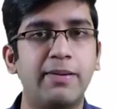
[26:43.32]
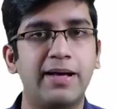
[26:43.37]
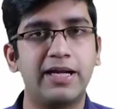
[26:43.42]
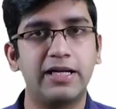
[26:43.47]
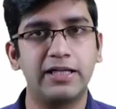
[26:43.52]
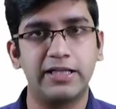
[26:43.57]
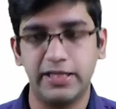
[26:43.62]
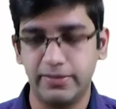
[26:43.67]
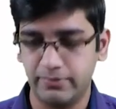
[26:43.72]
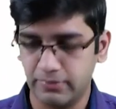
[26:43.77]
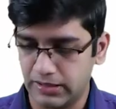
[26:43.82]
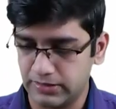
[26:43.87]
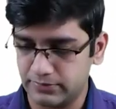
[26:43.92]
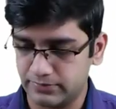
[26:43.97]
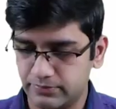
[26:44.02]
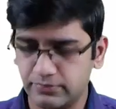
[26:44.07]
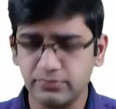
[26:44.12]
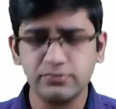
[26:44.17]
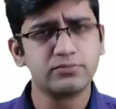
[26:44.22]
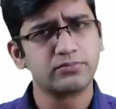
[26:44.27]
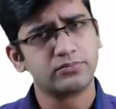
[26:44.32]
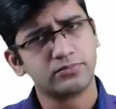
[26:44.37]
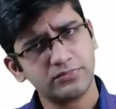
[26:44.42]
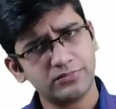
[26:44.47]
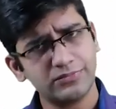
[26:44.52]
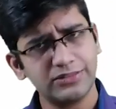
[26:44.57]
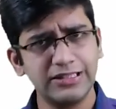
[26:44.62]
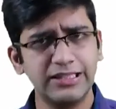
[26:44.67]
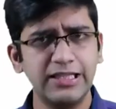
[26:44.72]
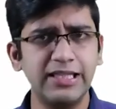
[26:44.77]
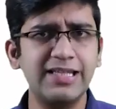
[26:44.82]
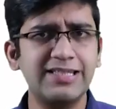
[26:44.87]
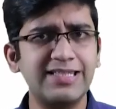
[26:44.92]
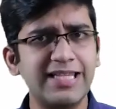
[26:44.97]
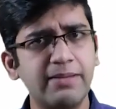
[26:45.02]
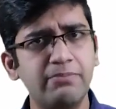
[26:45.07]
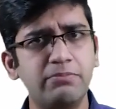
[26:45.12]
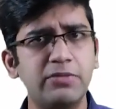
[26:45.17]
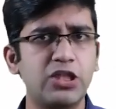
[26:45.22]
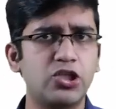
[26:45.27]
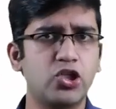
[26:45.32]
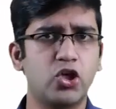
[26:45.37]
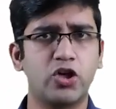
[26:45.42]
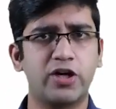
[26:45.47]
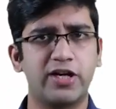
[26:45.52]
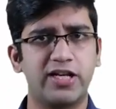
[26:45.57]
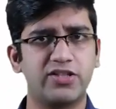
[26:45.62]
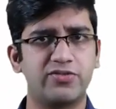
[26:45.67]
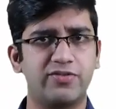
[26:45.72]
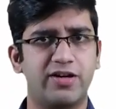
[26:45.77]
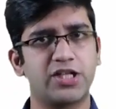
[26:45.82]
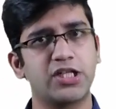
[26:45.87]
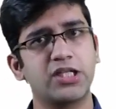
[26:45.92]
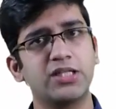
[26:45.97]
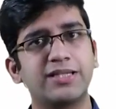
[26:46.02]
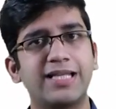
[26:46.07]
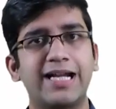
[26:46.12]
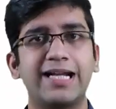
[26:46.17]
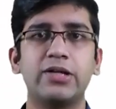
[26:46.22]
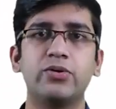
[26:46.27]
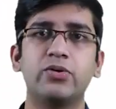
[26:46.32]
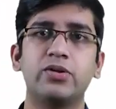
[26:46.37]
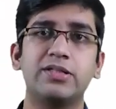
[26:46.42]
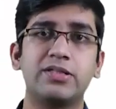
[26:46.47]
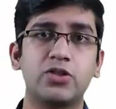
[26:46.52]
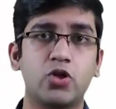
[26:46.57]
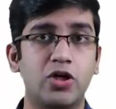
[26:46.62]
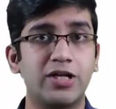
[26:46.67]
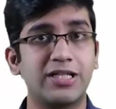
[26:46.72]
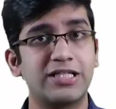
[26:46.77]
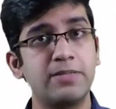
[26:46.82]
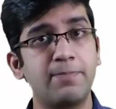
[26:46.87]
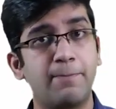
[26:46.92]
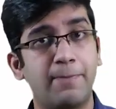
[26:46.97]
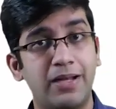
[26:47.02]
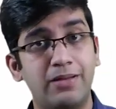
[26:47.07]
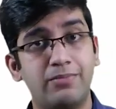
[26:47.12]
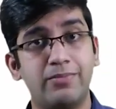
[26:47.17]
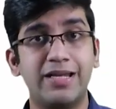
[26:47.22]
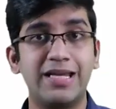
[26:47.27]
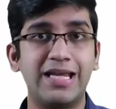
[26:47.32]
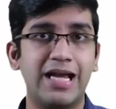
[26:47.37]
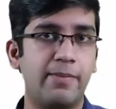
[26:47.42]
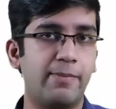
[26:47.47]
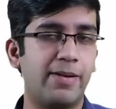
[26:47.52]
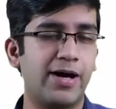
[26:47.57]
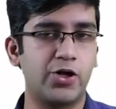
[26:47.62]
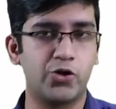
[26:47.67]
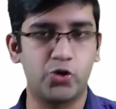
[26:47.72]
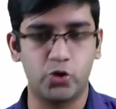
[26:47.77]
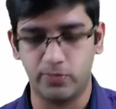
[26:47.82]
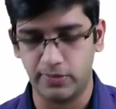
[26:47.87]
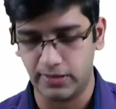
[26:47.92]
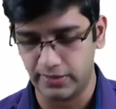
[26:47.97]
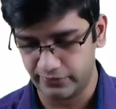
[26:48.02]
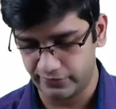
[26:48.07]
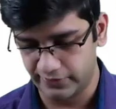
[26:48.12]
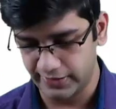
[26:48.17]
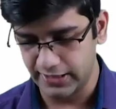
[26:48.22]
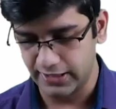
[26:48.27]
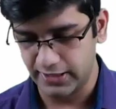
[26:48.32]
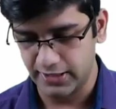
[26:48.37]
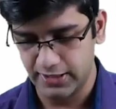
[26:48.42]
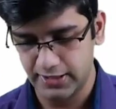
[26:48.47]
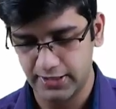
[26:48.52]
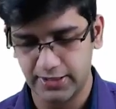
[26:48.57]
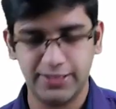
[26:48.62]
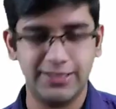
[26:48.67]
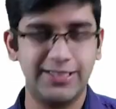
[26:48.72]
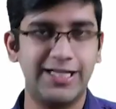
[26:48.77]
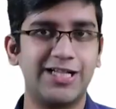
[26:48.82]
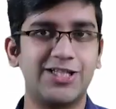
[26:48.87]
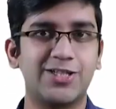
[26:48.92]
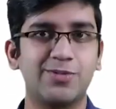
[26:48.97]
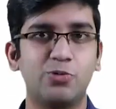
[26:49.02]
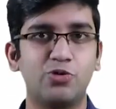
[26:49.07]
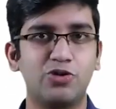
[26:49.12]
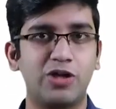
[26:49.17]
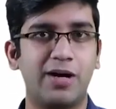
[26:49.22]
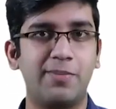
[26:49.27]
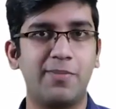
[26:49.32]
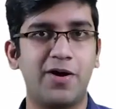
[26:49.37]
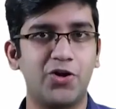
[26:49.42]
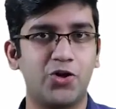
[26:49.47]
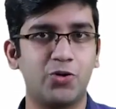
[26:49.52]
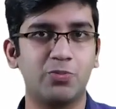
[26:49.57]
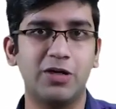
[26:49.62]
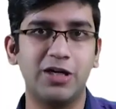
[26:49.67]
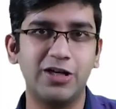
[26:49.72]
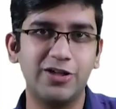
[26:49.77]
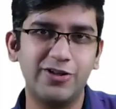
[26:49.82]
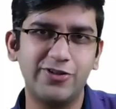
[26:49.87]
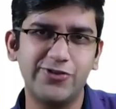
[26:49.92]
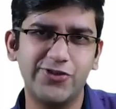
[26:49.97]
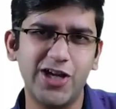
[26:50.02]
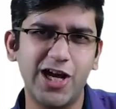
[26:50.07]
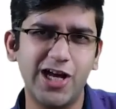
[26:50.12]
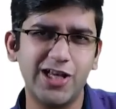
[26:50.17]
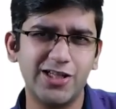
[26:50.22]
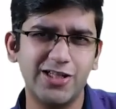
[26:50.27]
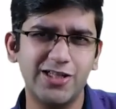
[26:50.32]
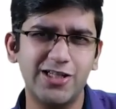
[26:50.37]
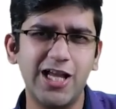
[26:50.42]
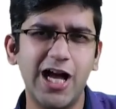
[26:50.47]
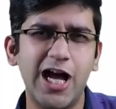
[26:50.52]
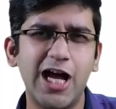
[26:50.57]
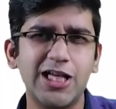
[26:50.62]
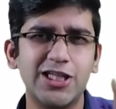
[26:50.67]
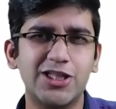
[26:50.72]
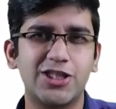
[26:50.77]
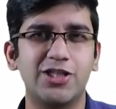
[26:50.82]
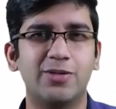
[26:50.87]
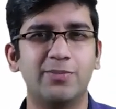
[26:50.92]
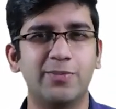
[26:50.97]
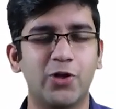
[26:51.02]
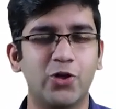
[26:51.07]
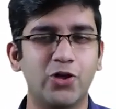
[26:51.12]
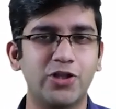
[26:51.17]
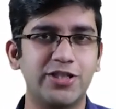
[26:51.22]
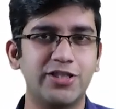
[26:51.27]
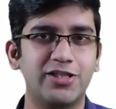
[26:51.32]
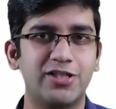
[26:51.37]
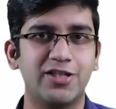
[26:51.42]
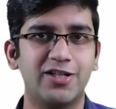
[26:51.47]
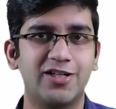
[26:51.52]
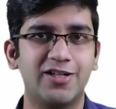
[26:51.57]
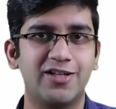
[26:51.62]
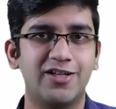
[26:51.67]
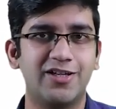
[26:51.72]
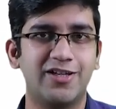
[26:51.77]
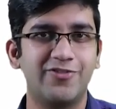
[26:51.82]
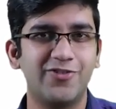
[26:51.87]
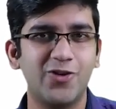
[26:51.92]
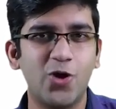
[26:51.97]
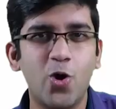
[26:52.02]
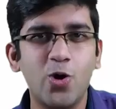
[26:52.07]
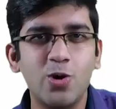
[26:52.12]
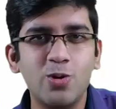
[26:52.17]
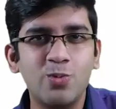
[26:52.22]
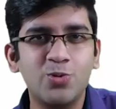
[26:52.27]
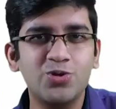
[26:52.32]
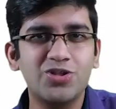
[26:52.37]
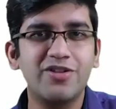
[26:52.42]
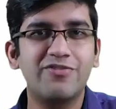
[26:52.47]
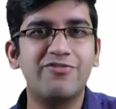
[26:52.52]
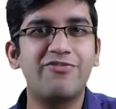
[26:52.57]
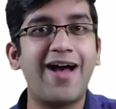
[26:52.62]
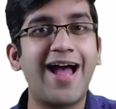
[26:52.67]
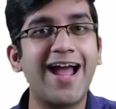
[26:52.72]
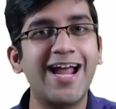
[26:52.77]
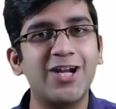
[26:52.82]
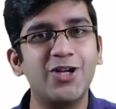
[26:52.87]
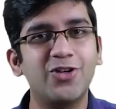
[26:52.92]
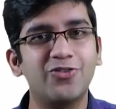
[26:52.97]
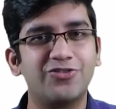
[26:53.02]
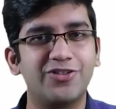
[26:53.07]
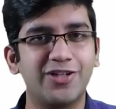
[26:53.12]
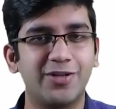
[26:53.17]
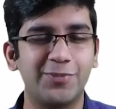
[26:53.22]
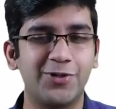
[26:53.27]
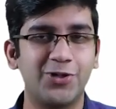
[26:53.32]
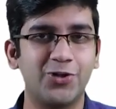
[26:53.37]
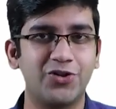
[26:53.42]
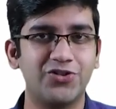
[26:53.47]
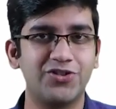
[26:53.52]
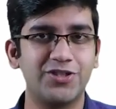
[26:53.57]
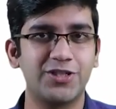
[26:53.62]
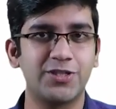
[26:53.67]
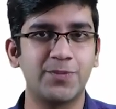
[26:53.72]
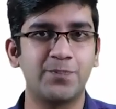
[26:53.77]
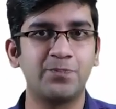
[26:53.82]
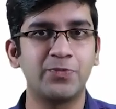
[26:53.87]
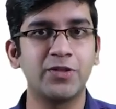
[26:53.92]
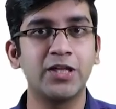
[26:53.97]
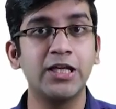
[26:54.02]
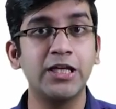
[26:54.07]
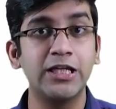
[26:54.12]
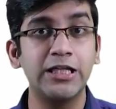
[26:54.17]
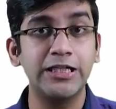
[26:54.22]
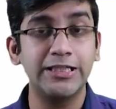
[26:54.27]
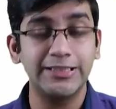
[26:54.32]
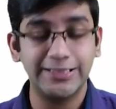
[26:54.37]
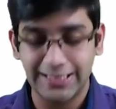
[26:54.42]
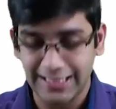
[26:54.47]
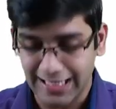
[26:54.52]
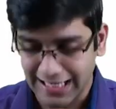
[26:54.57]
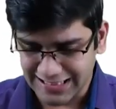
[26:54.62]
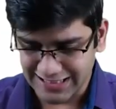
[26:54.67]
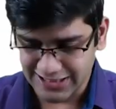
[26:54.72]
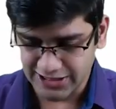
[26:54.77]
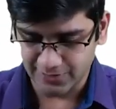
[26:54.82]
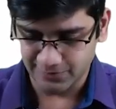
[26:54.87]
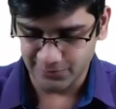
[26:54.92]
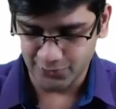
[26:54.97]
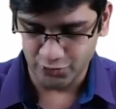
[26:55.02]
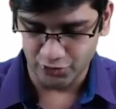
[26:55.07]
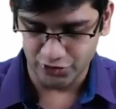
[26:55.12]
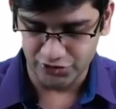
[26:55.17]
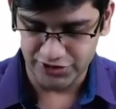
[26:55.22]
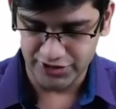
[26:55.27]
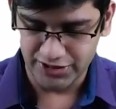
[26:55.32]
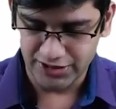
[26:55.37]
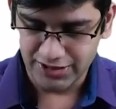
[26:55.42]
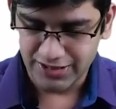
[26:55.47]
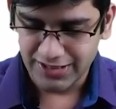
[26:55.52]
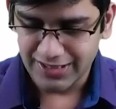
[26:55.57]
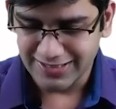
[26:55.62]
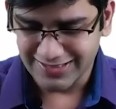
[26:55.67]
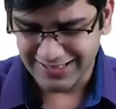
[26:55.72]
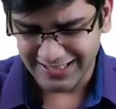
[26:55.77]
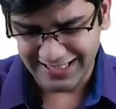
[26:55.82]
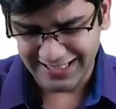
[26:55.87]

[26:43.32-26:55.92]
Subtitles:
parenchyma in the same disorganized fashion. That is called as a pulmonary hamartoma. Fine. That's about hamartoma. Last terminology. We're almost the fag end of terminologies. The last terminology is